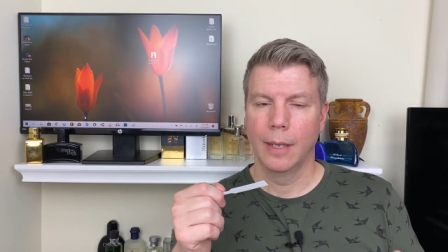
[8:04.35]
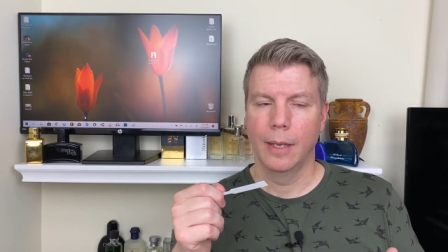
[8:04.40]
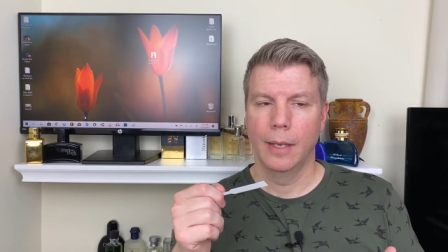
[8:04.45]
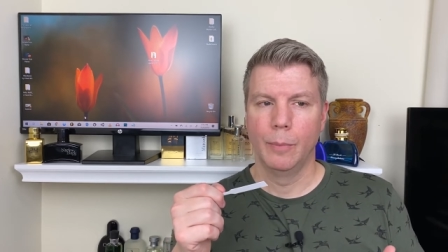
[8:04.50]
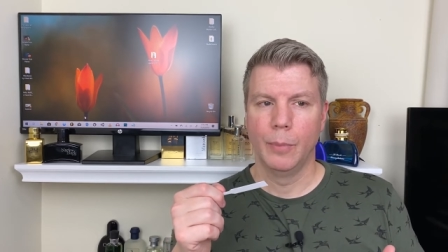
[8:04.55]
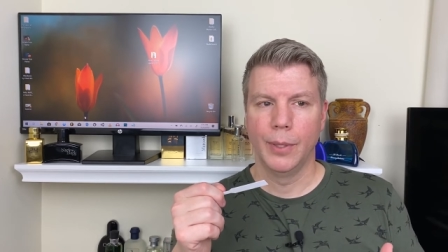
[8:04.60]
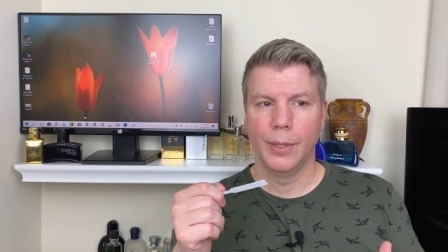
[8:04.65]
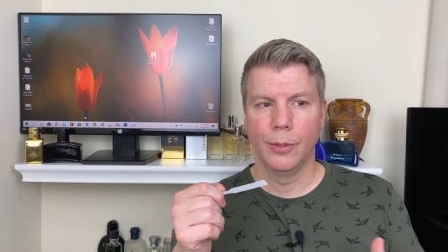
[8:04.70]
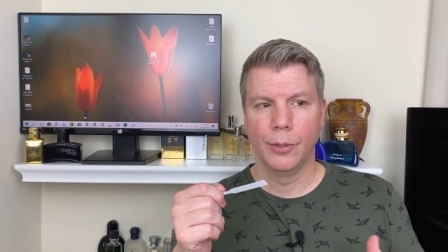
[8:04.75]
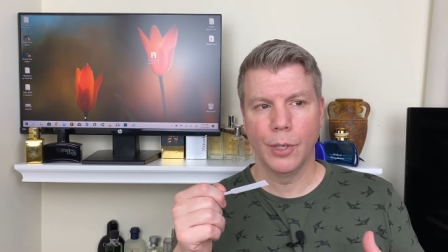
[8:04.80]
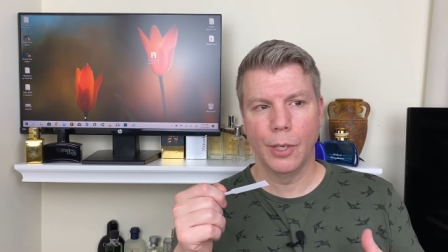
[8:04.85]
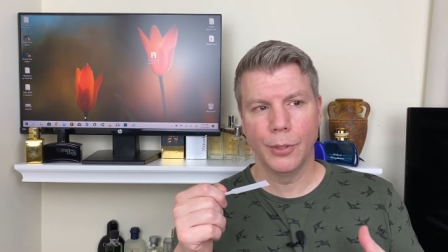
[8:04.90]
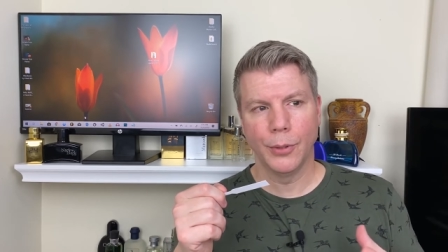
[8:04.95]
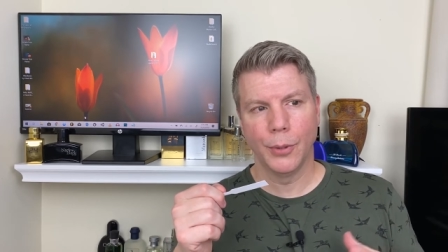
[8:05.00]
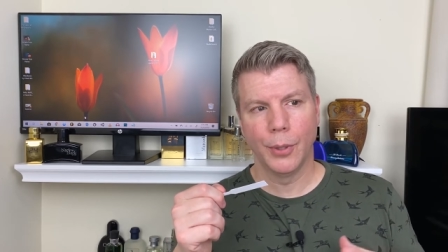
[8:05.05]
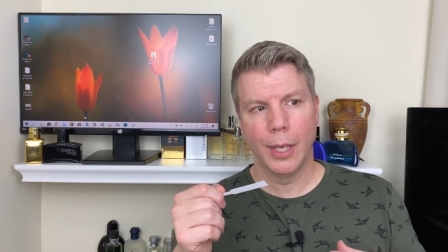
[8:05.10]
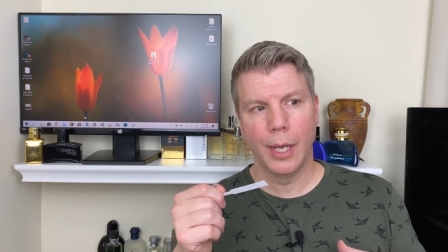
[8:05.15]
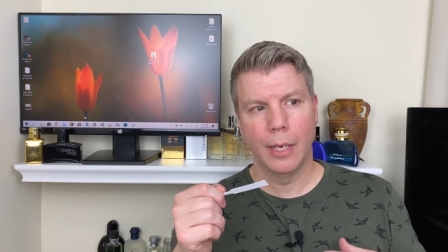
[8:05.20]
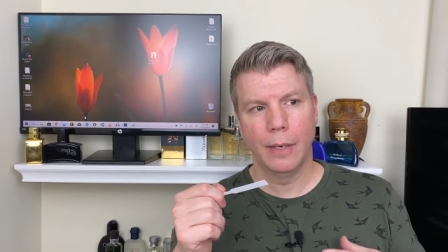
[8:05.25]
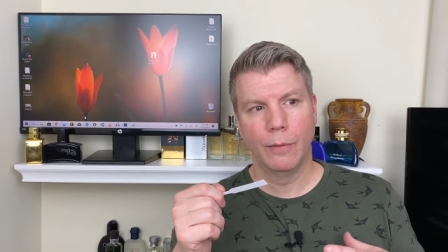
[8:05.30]
Um, but there's
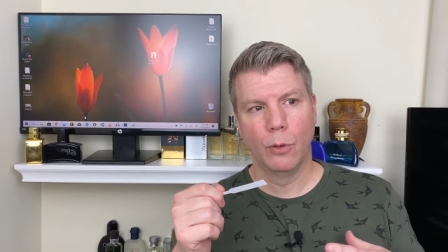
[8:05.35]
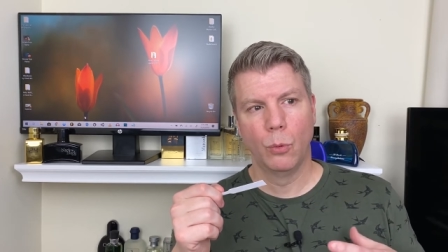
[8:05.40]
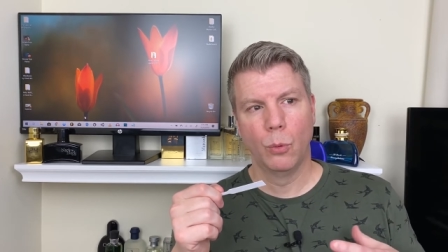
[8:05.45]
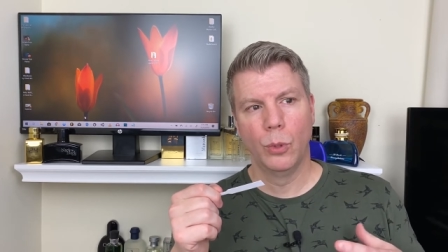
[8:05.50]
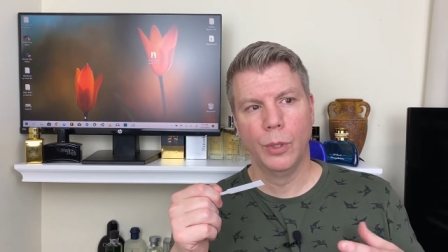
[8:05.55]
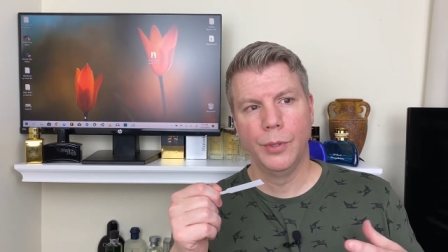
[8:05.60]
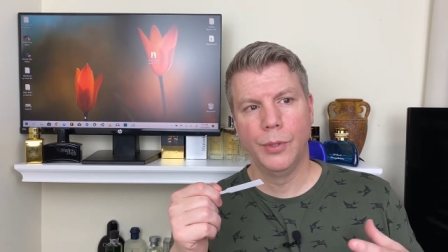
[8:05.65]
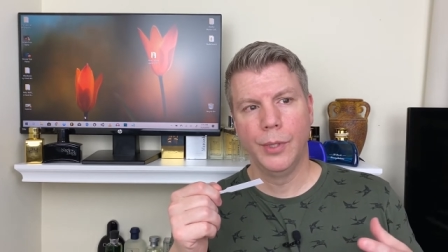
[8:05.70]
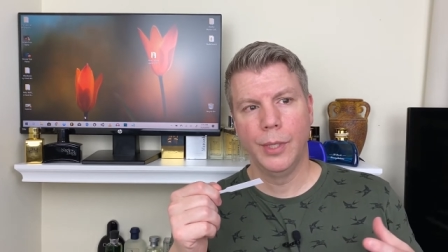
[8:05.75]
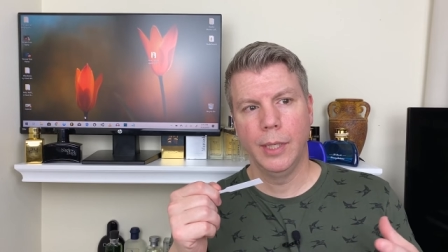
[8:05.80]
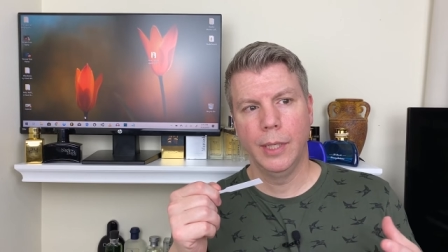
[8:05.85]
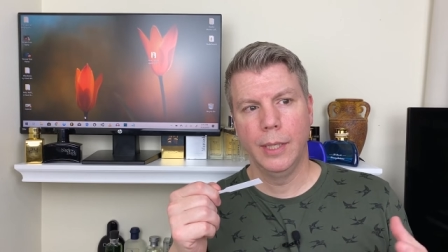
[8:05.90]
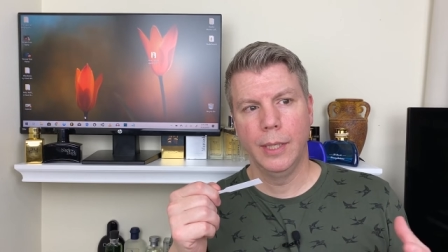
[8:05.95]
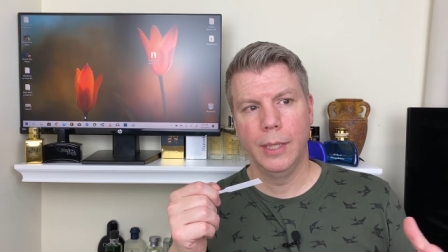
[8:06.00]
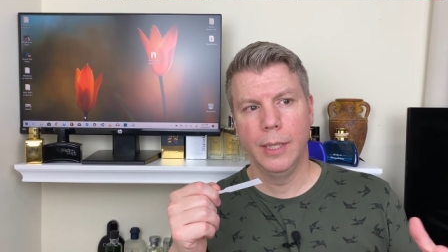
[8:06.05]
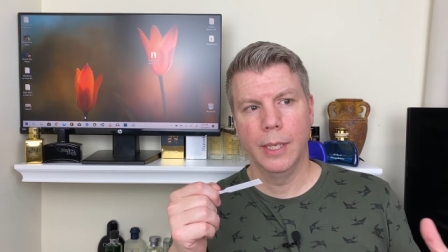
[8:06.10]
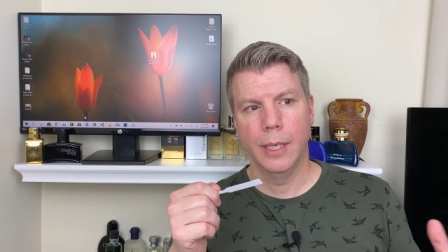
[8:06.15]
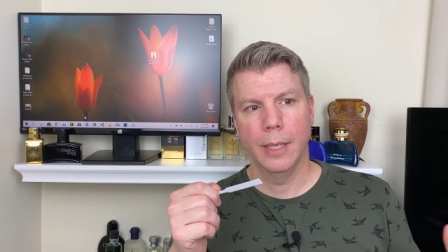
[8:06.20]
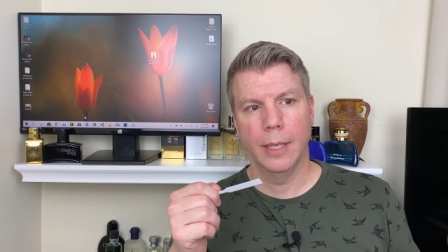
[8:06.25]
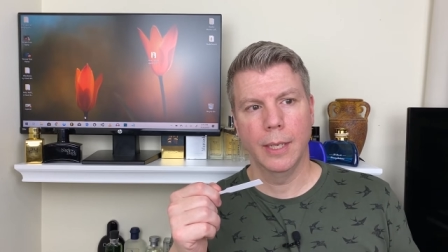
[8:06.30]
also kind of a
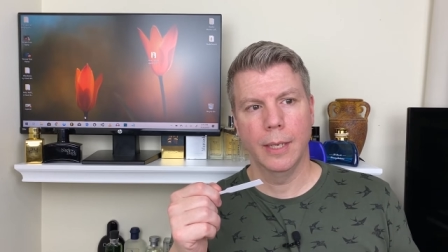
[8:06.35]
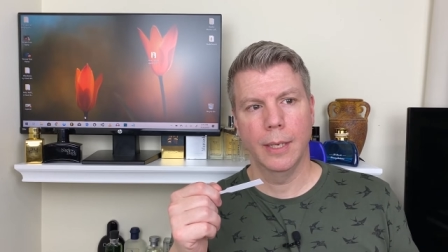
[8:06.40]
woodsy,